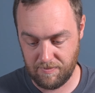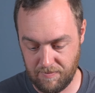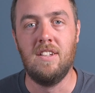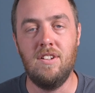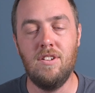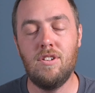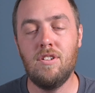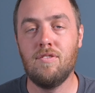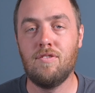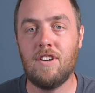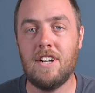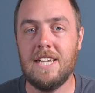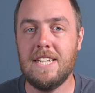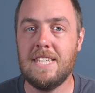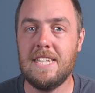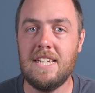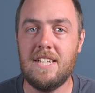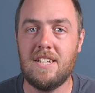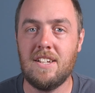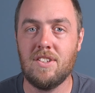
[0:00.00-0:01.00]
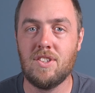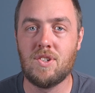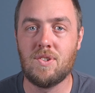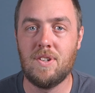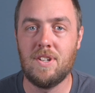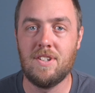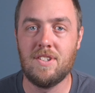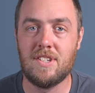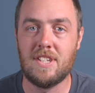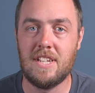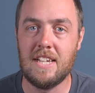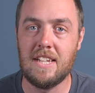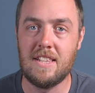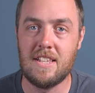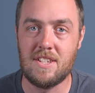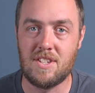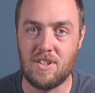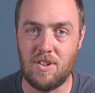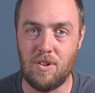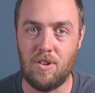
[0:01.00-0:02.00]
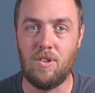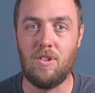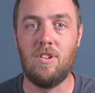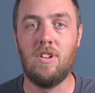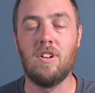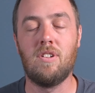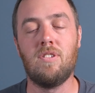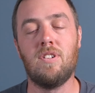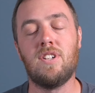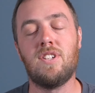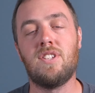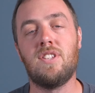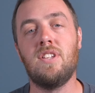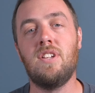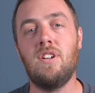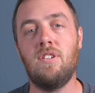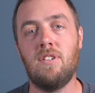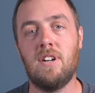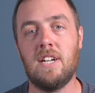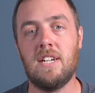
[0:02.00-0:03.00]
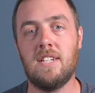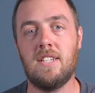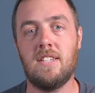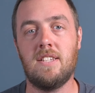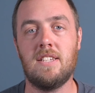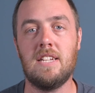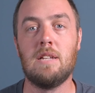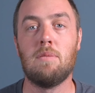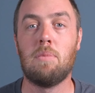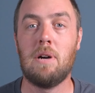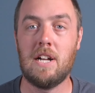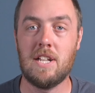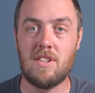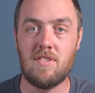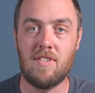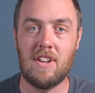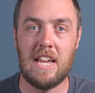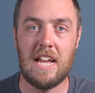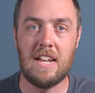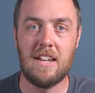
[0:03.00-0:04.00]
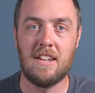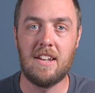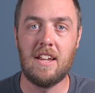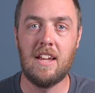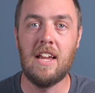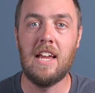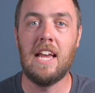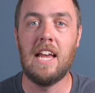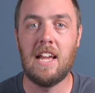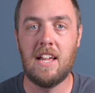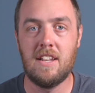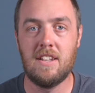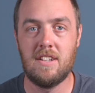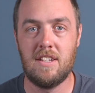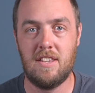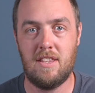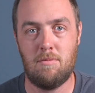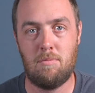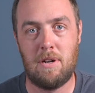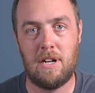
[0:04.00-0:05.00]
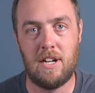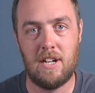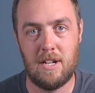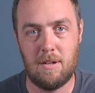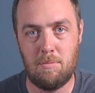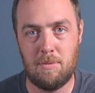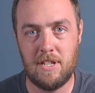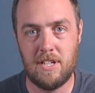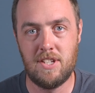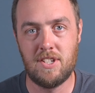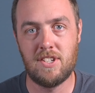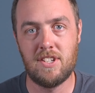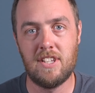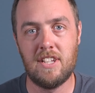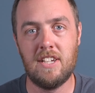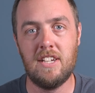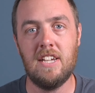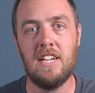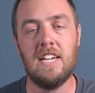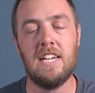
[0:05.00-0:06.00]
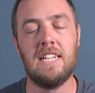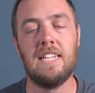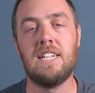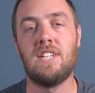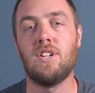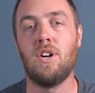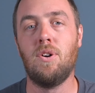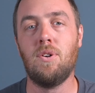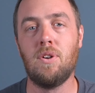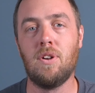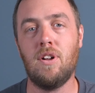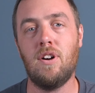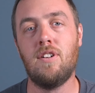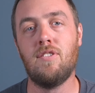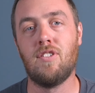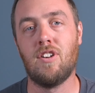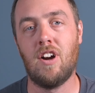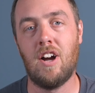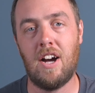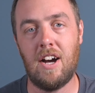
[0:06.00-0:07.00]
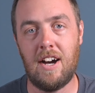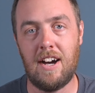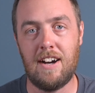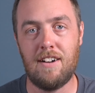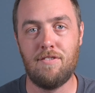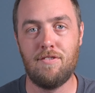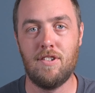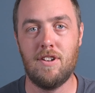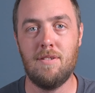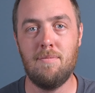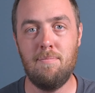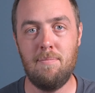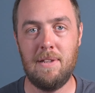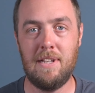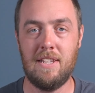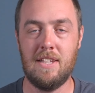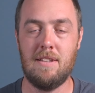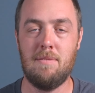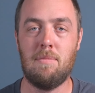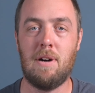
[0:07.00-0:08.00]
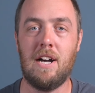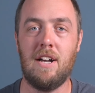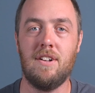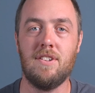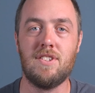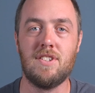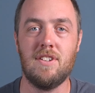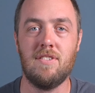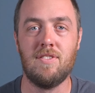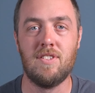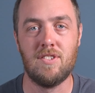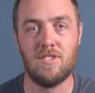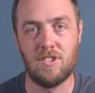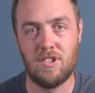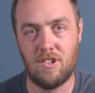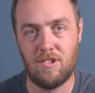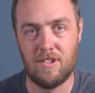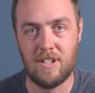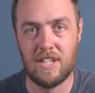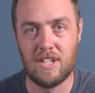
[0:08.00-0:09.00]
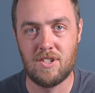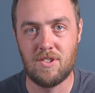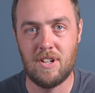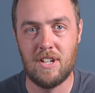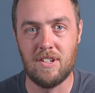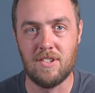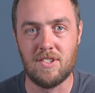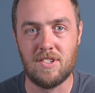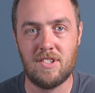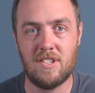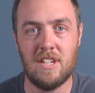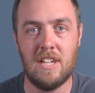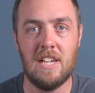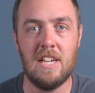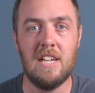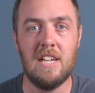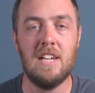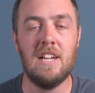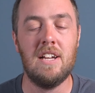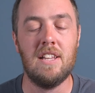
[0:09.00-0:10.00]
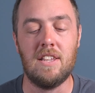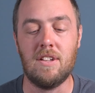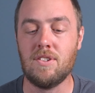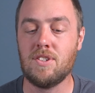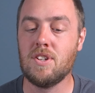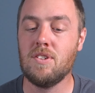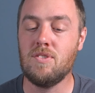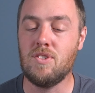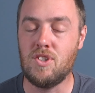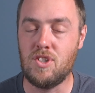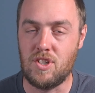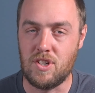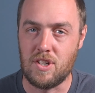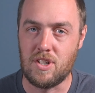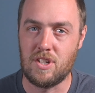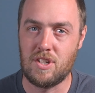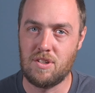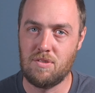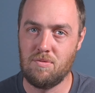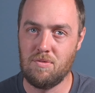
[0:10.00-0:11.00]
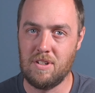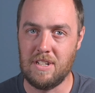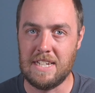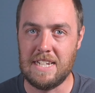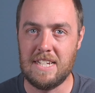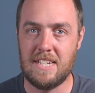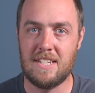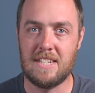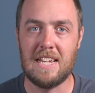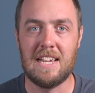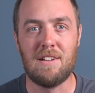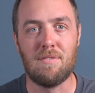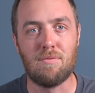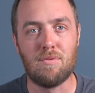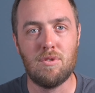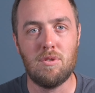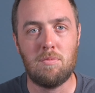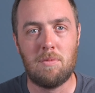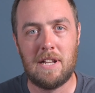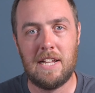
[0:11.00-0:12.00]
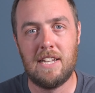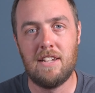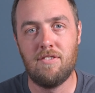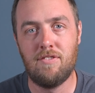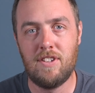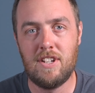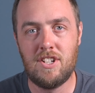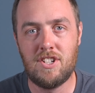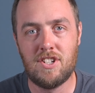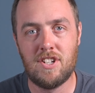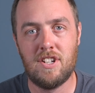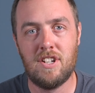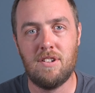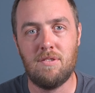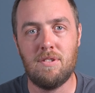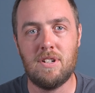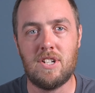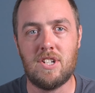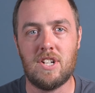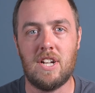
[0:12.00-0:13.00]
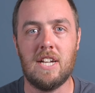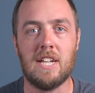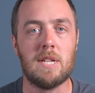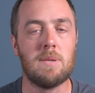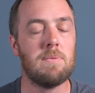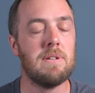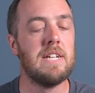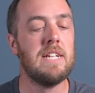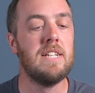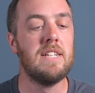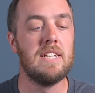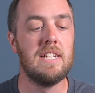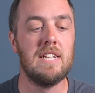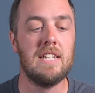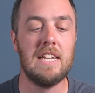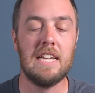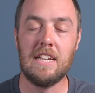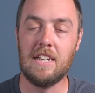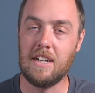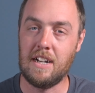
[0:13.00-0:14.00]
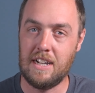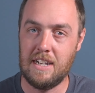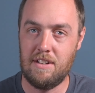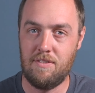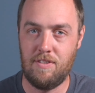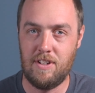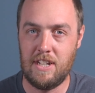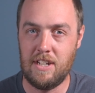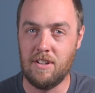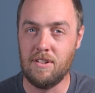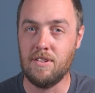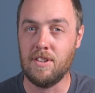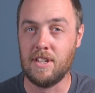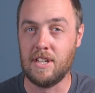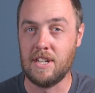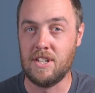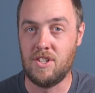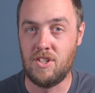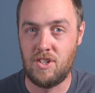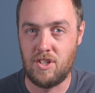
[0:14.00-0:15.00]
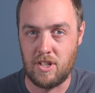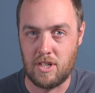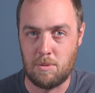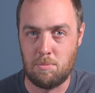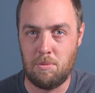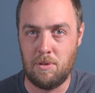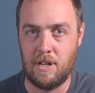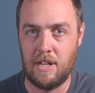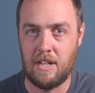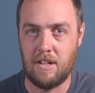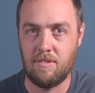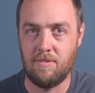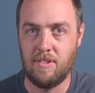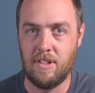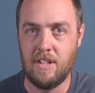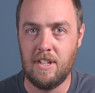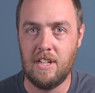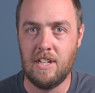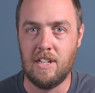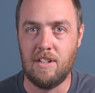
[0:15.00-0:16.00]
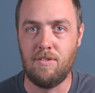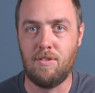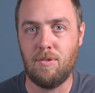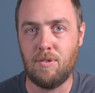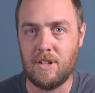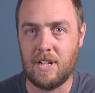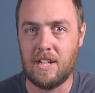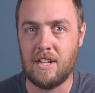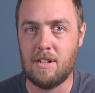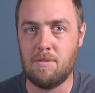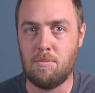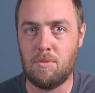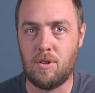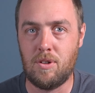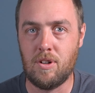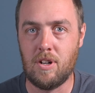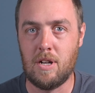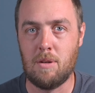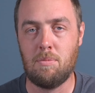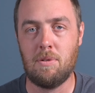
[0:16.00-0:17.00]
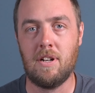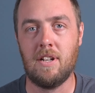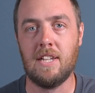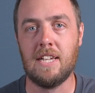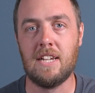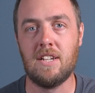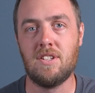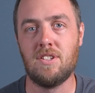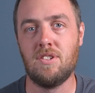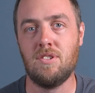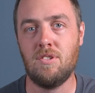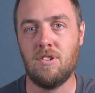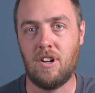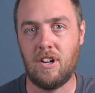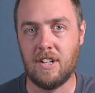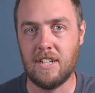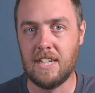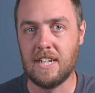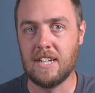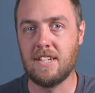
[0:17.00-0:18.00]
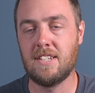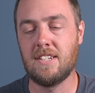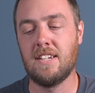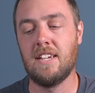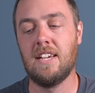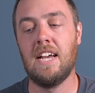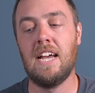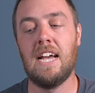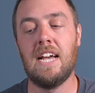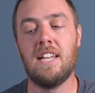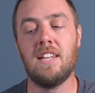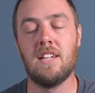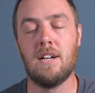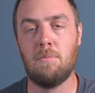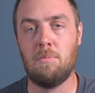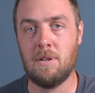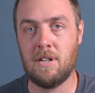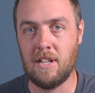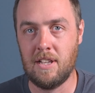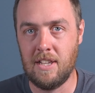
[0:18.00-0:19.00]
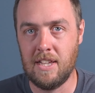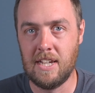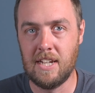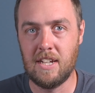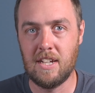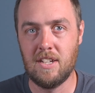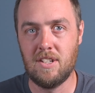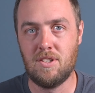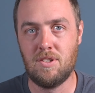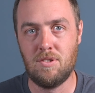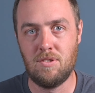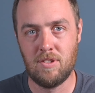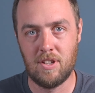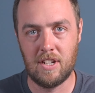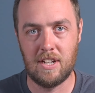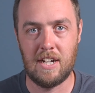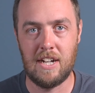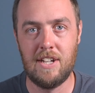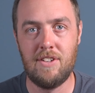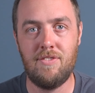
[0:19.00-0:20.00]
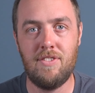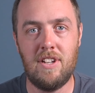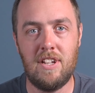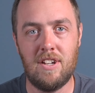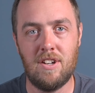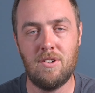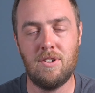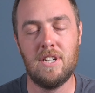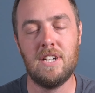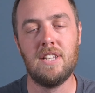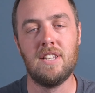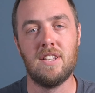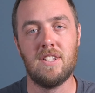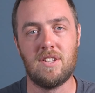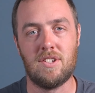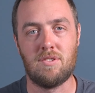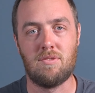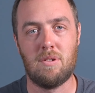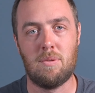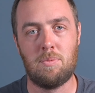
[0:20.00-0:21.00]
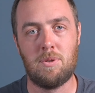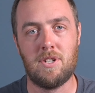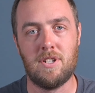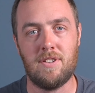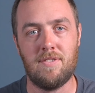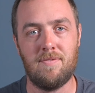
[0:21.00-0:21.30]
You can find detailed trails like this all across the US, in parts of Canada and the Baja Peninsula, and they total over 500,000 miles of those curated trails. They also just released a route planning feature, which I explained in a guide video that I just put out. If you want to learn more, I'll put a link to Onyx and I'll put a link to the guide video in the description.